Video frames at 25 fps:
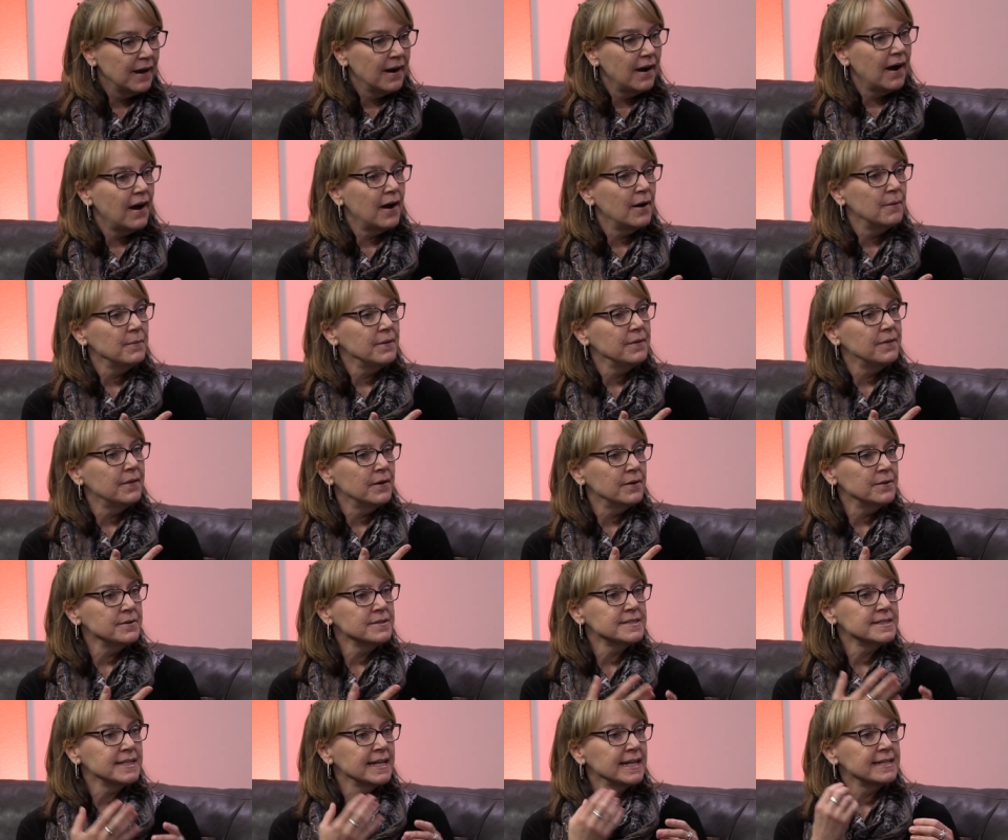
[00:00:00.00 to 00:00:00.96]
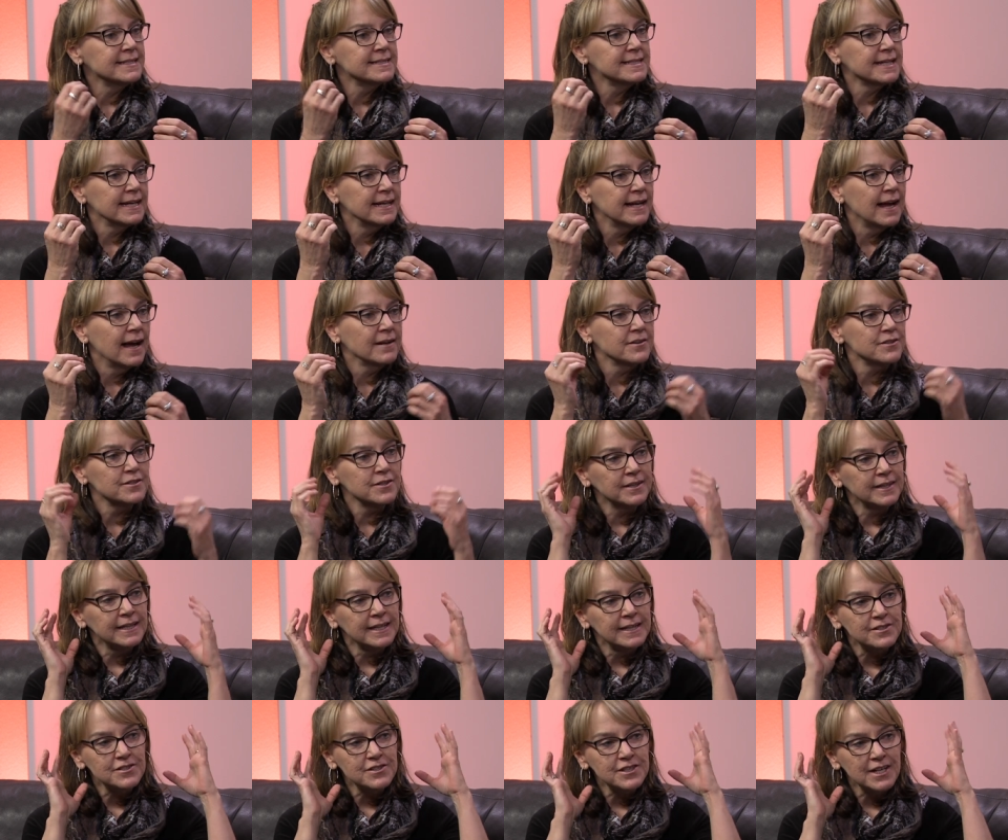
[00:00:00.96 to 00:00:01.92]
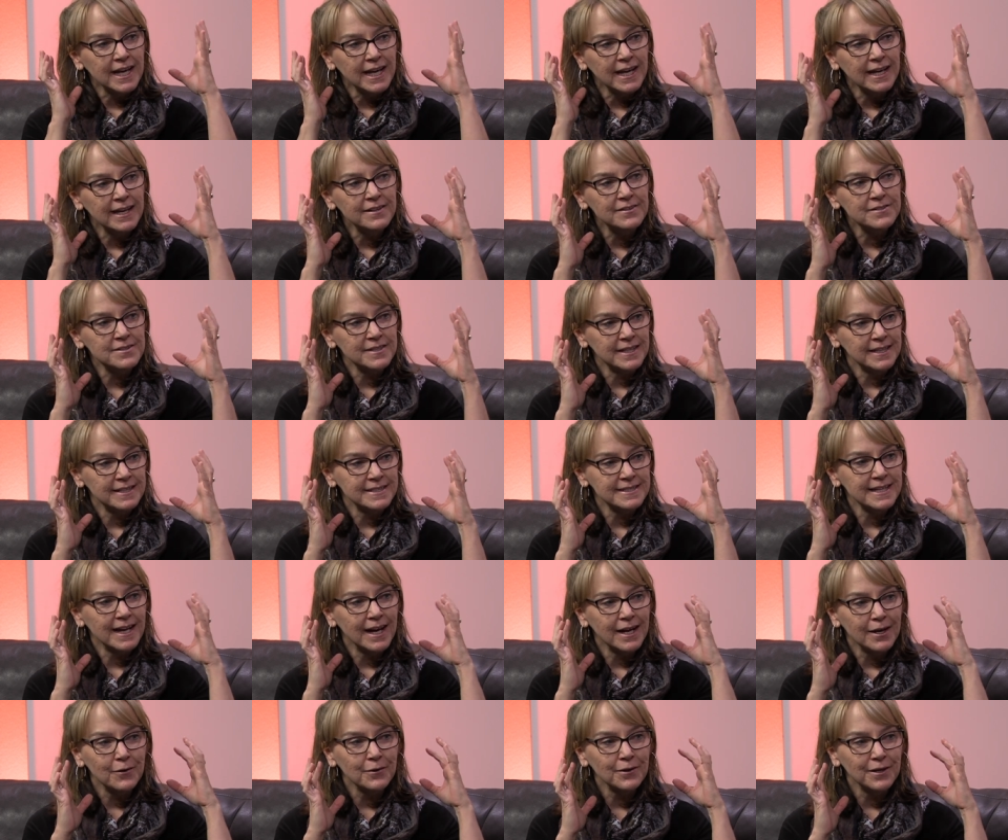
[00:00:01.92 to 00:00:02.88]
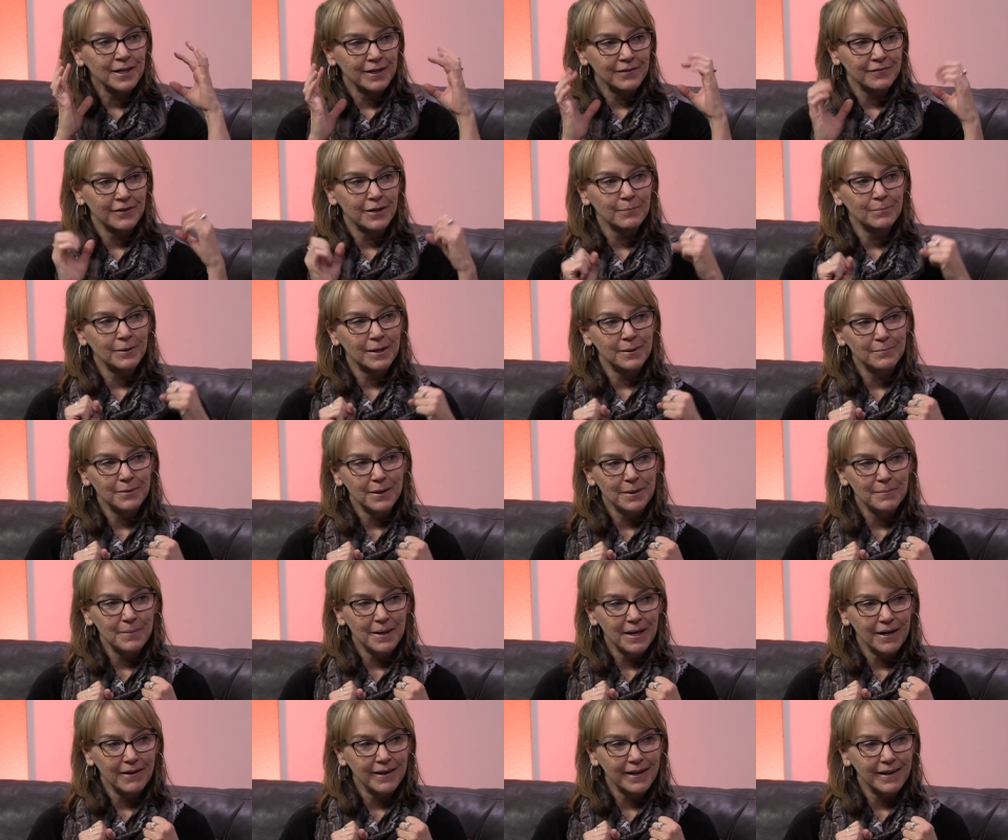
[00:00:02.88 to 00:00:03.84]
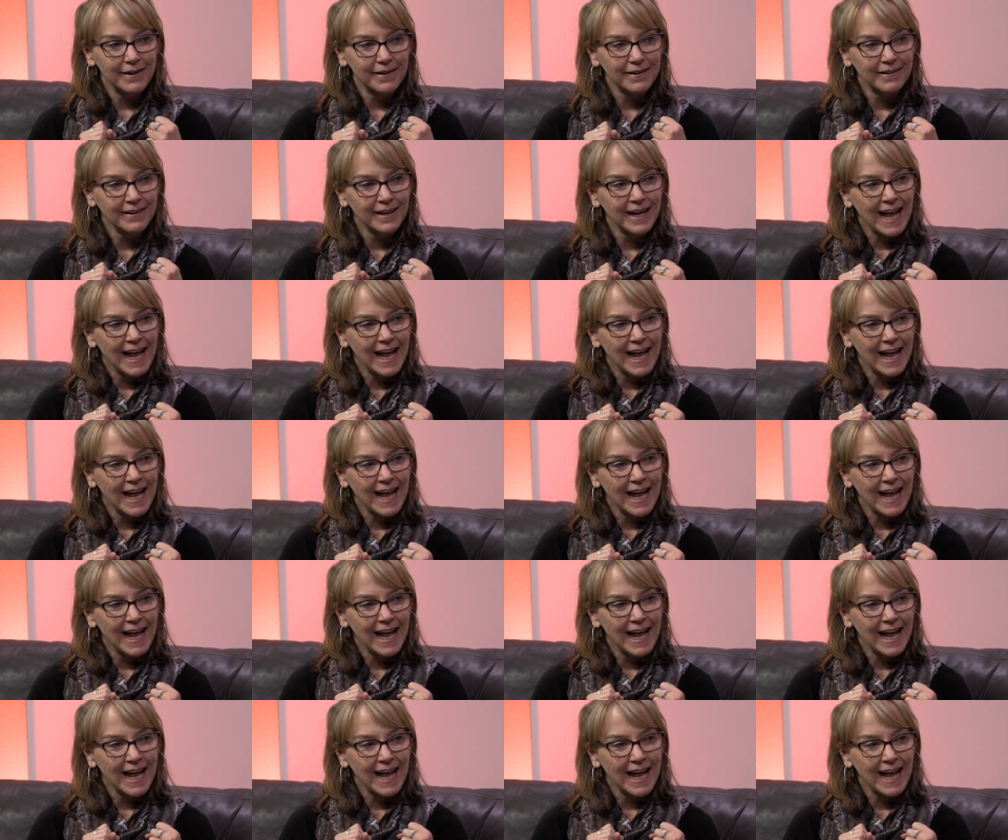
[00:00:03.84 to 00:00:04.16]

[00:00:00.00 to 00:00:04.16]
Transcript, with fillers: um, those things can actually change the integrity of our blood-brain barrier.